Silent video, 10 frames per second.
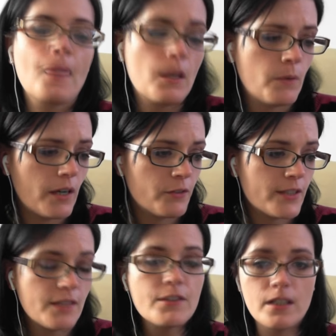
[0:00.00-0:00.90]
I've
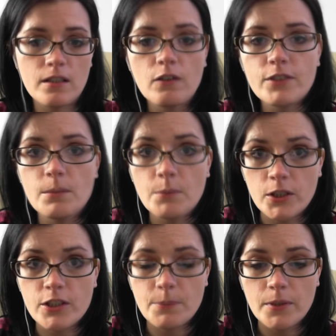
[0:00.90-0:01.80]
received it in obviously
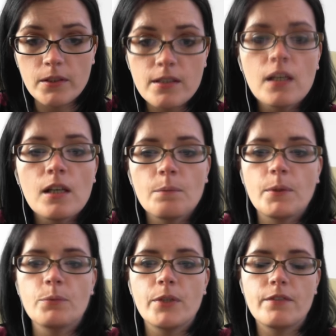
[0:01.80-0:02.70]
March's box, but
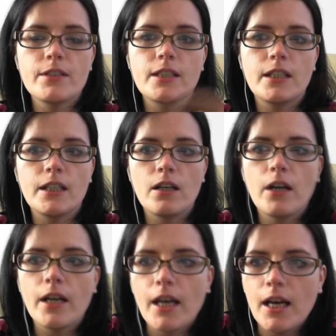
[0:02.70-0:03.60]
previously I
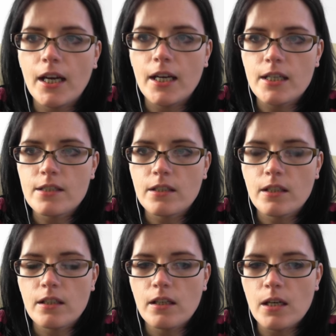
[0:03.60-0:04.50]
had
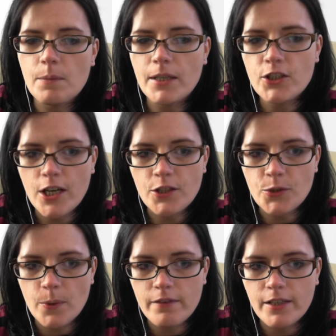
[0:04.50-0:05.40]
in
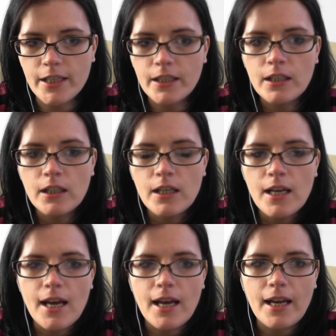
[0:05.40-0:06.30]
January
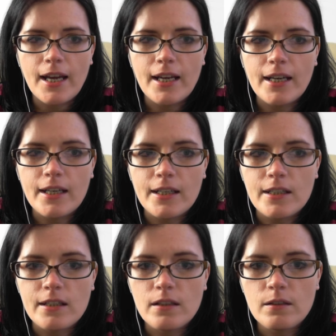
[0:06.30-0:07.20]

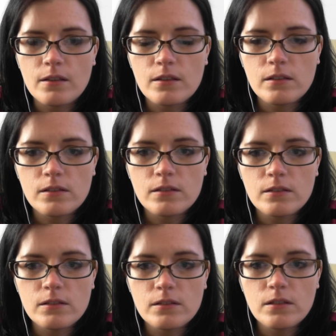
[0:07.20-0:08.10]
a
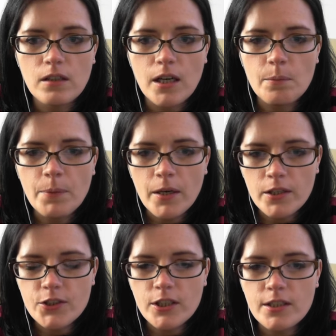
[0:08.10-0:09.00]
I
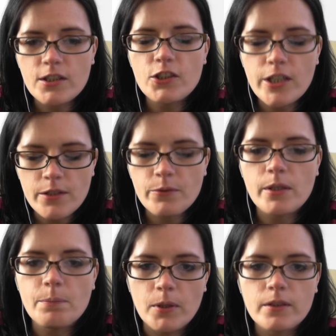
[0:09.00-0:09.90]
purchased the January
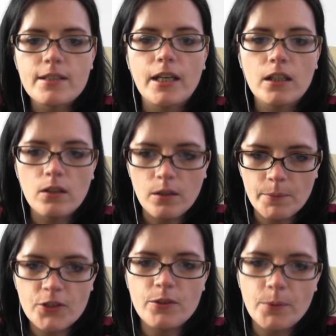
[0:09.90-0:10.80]
box and got a
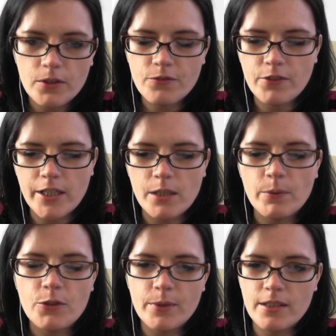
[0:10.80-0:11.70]
mystery box free,
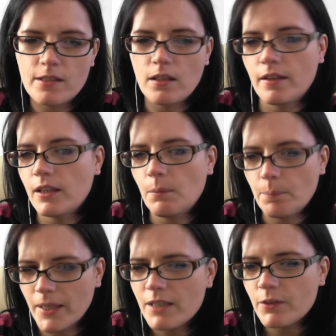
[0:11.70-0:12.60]
which was, I
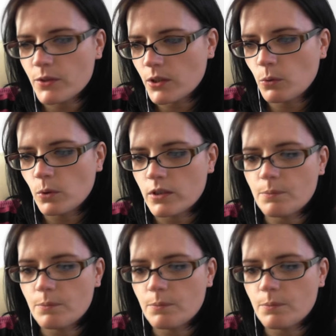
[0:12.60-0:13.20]
believe it was the August